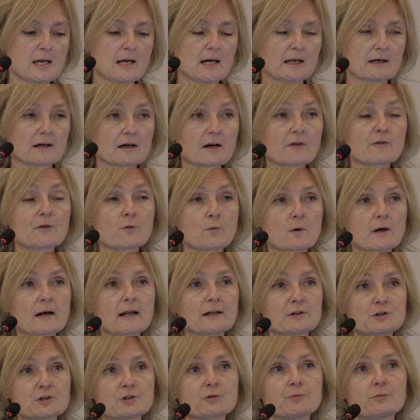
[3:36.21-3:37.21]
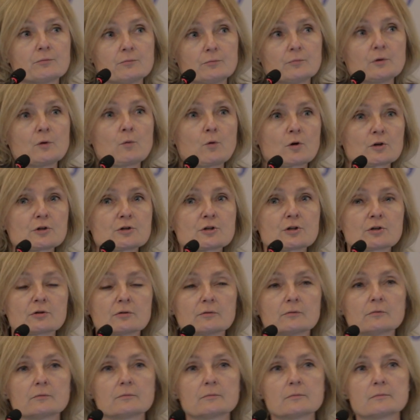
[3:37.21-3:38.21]
And another one, actually, we want
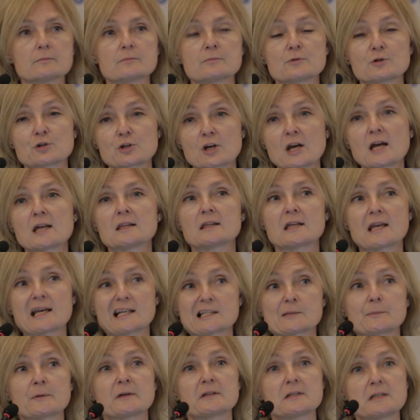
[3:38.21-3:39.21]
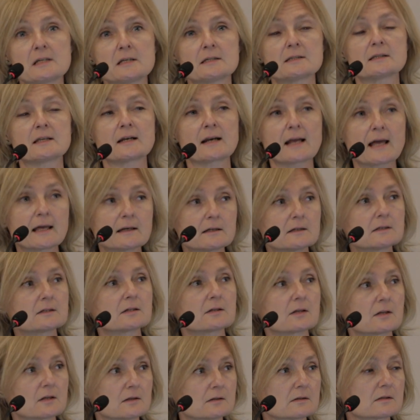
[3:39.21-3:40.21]
to share the expertise that
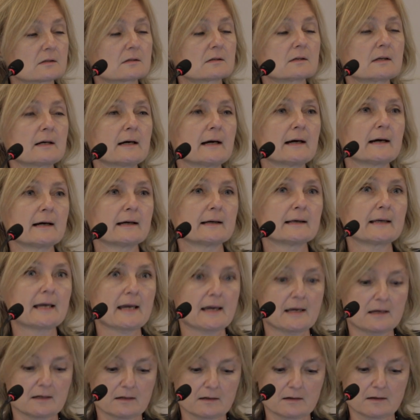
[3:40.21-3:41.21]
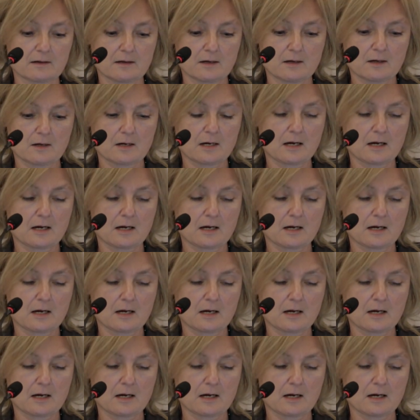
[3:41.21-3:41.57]
editors gain